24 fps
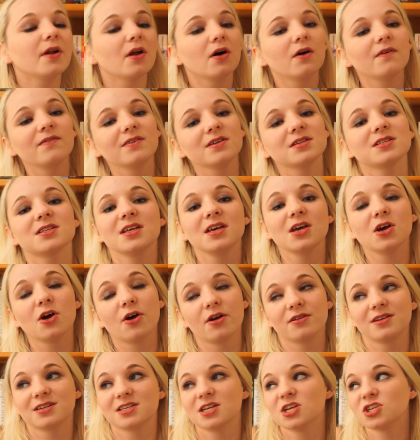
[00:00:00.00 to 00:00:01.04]
obviously her
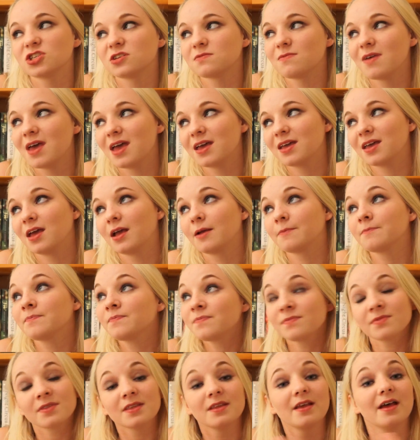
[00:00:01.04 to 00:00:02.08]
decision making,
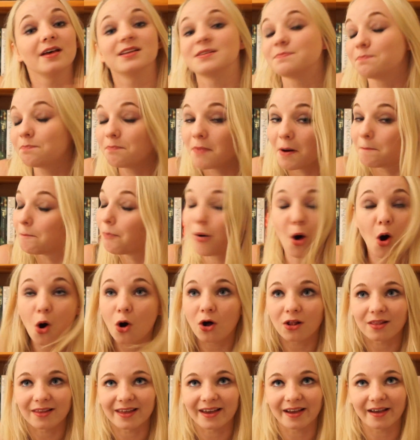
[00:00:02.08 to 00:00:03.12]
as
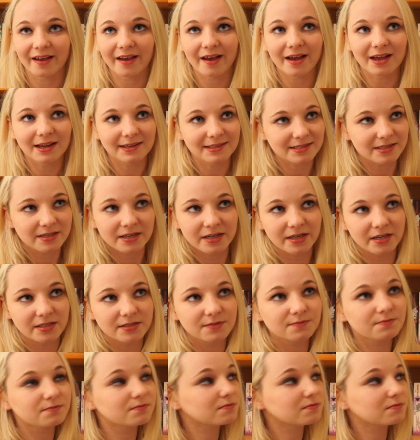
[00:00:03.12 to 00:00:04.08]
appalling as it is,